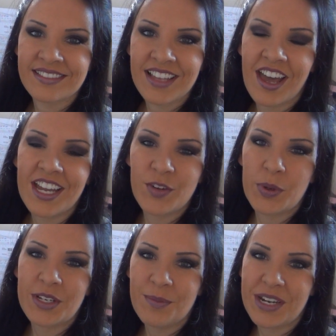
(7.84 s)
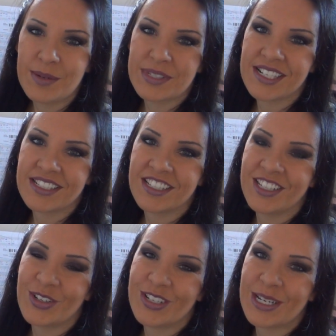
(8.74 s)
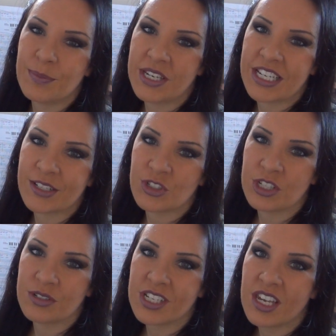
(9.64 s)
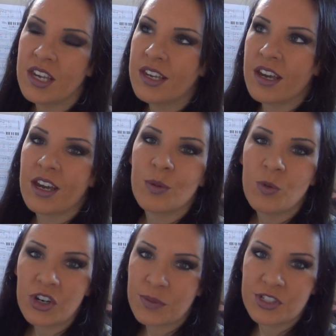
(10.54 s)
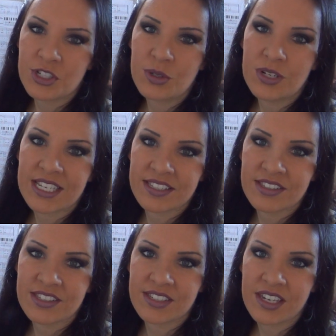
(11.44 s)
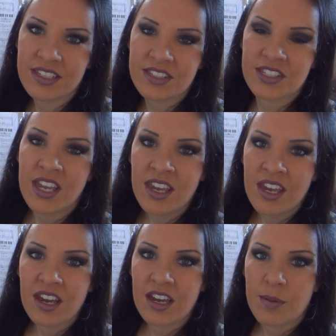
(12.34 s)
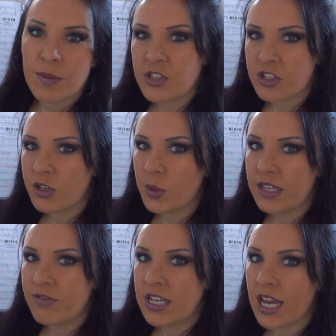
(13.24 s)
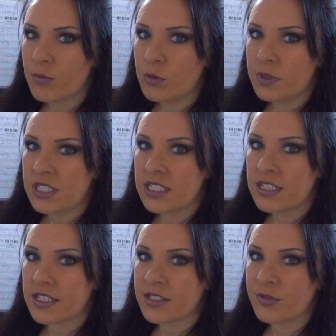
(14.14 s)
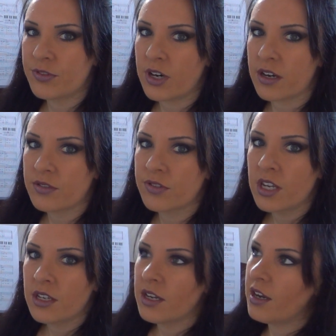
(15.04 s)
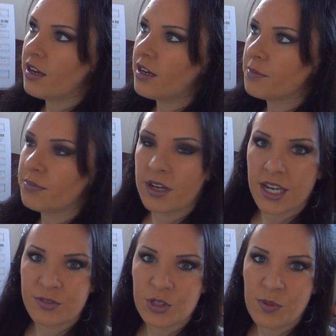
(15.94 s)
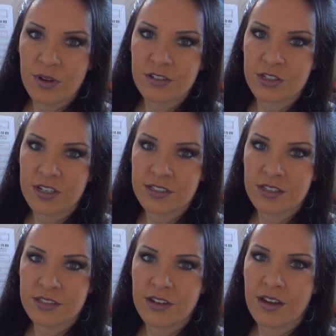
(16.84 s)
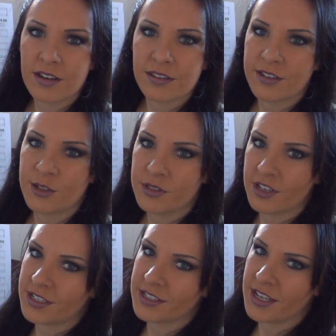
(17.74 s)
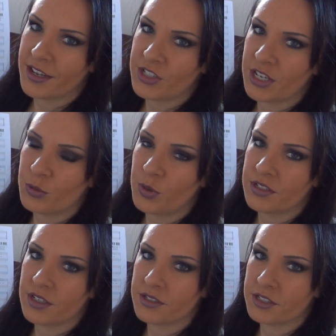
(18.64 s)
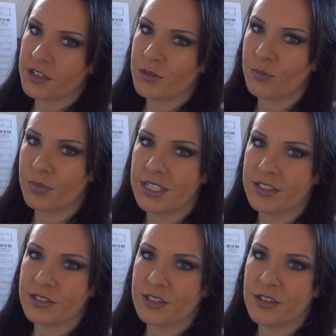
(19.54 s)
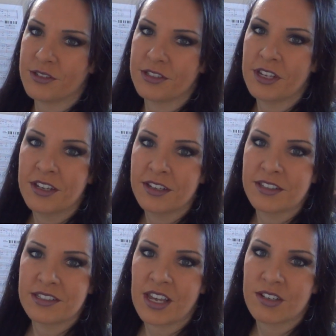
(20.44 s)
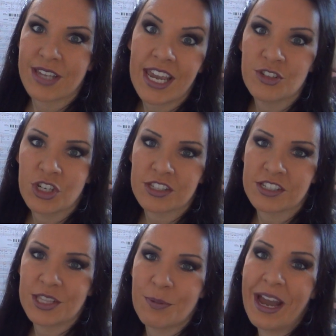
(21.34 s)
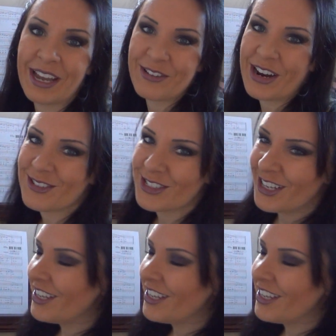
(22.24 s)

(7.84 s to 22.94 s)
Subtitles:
Hi everybody, my name's Alison, the online piano tutor. Welcome to lesson 6. I'm just going to quickly recap what we did in lesson 5. I have to apologise, there's a guy I think who's cutting his hedge out the window, so please excuse the sound of the hedge cutting in the background.